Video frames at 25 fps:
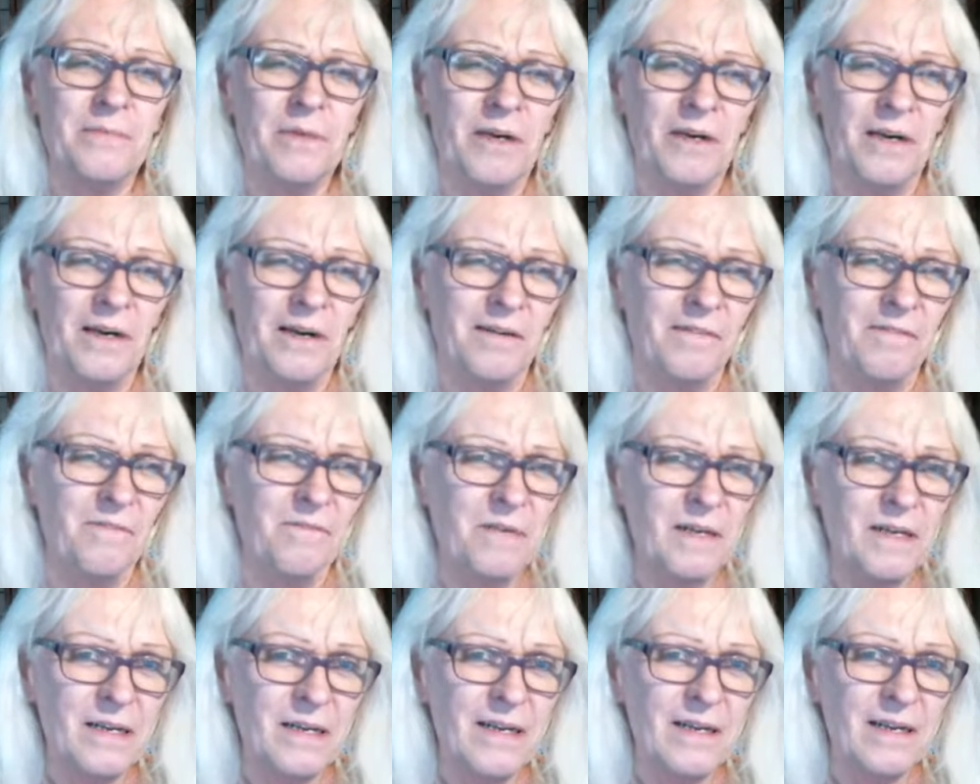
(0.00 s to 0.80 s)
of
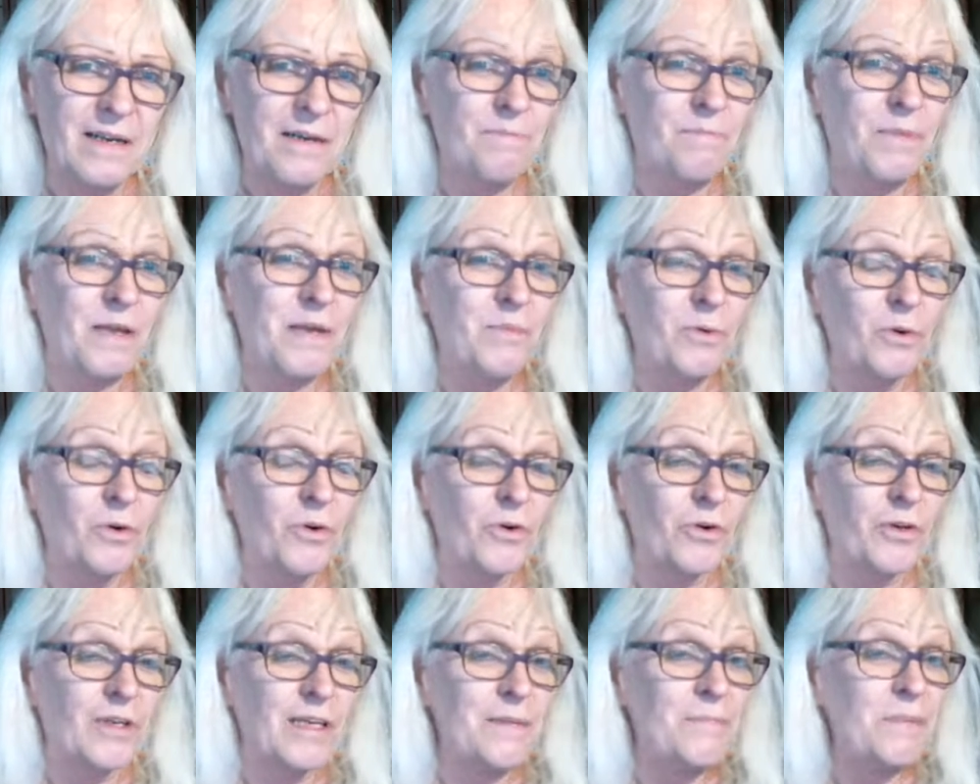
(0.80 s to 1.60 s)
people who
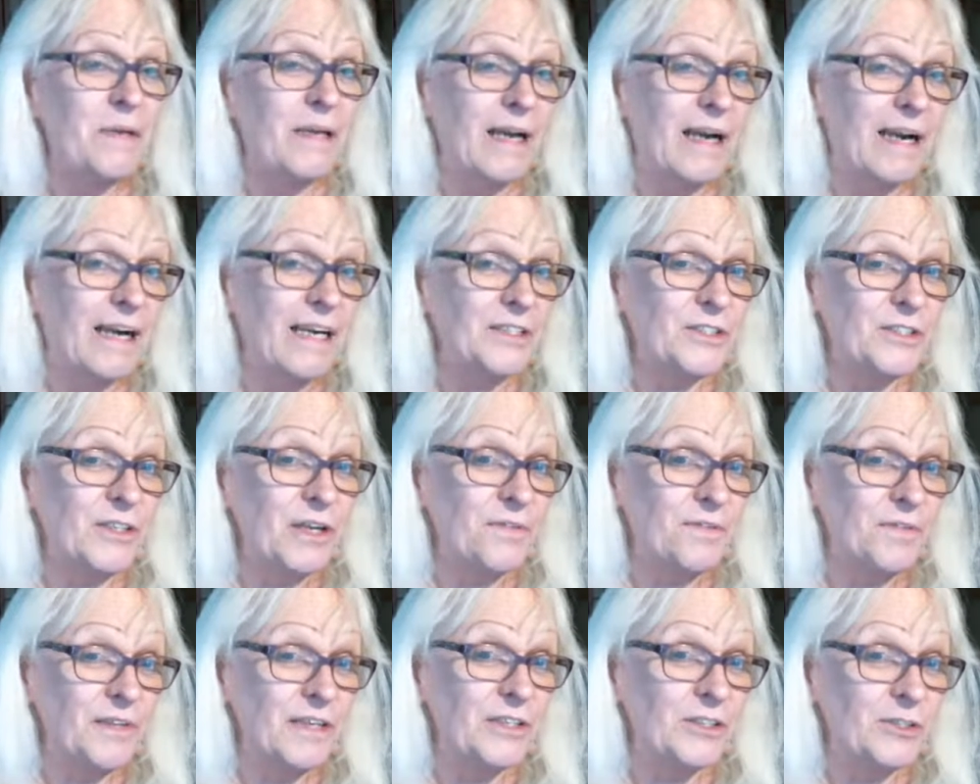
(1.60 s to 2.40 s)
are keeping eyes
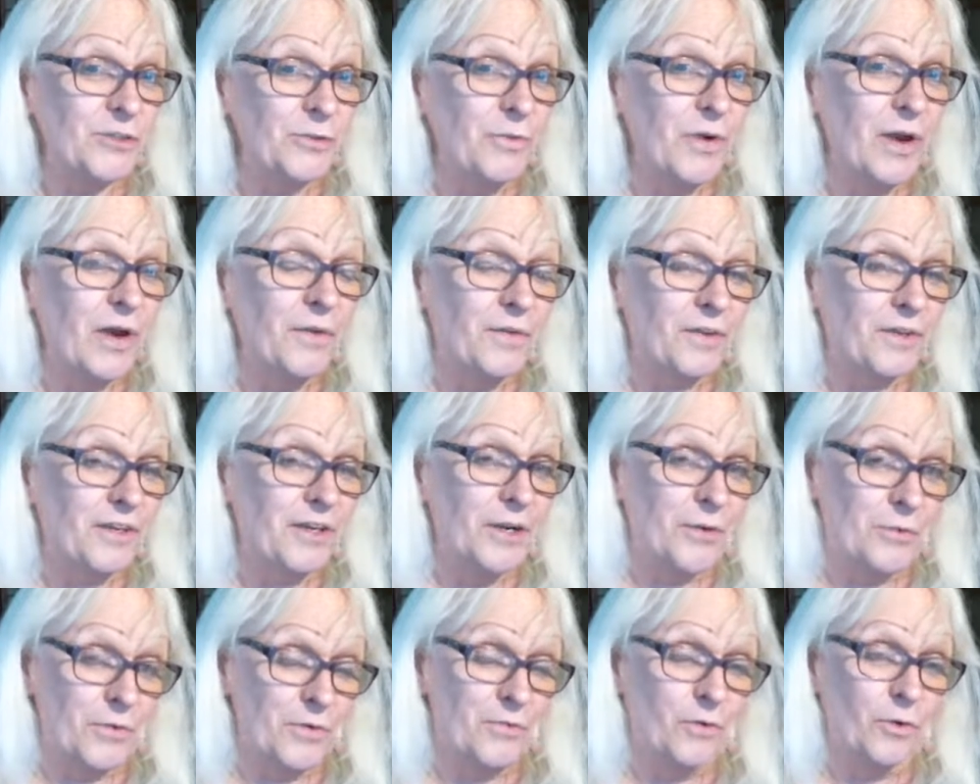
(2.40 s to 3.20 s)
on things around the
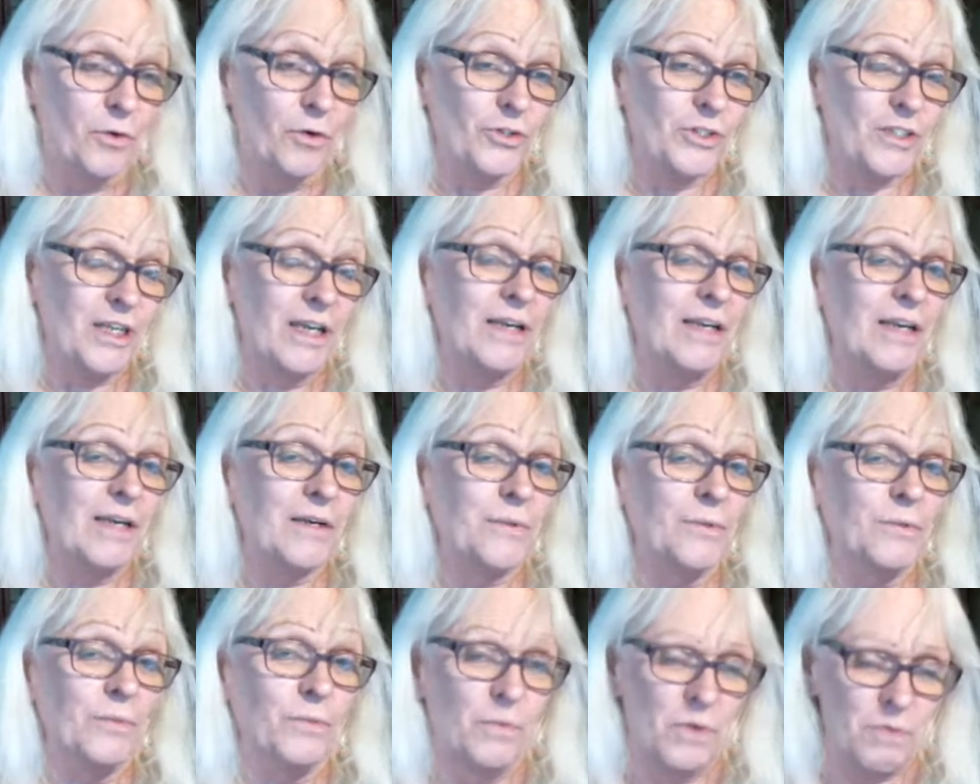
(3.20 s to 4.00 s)
country for us, kind of like
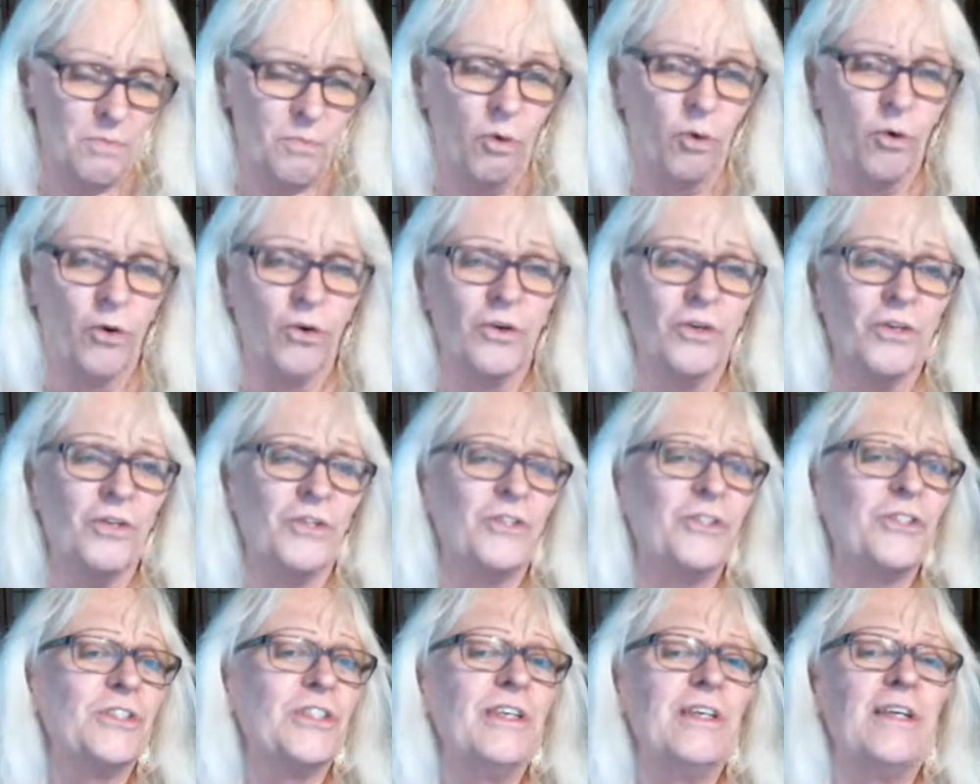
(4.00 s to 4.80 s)

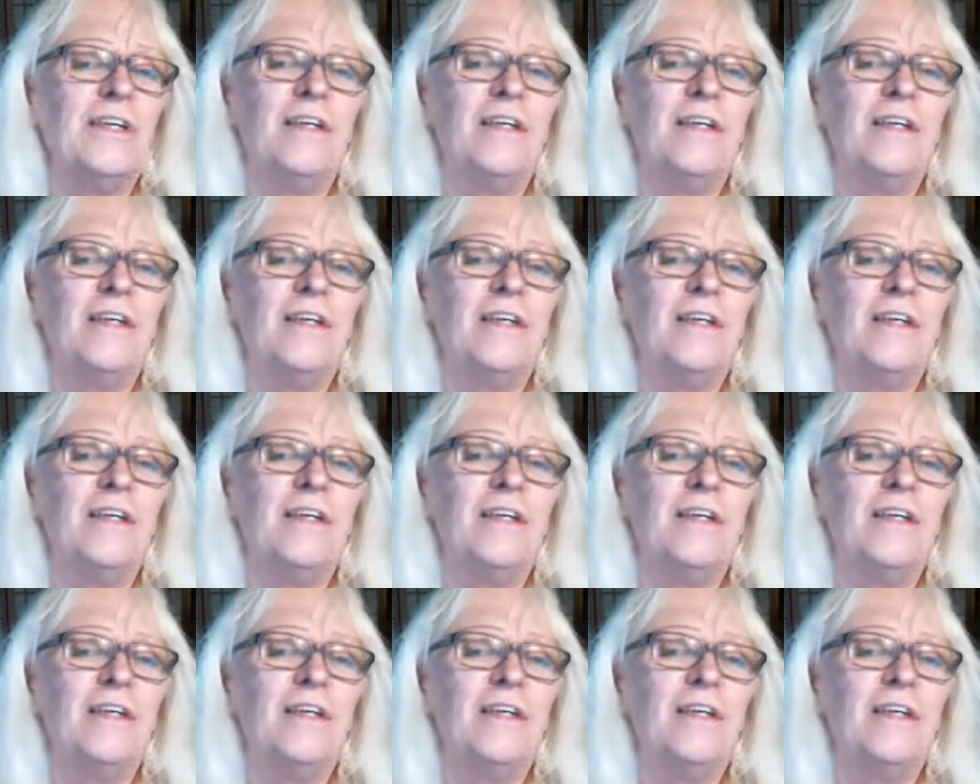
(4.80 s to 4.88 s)
reporters.